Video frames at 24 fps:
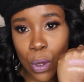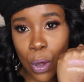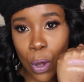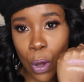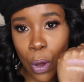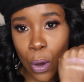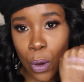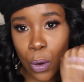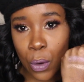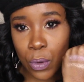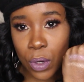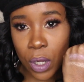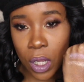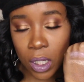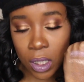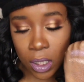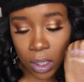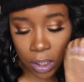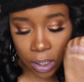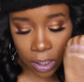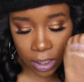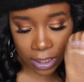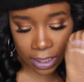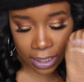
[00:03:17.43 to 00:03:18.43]
Gold
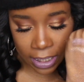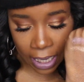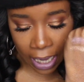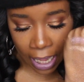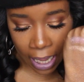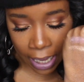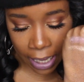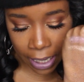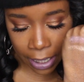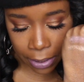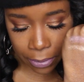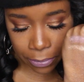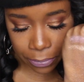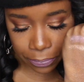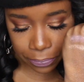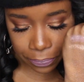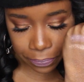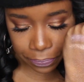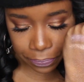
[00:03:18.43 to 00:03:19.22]
looks like.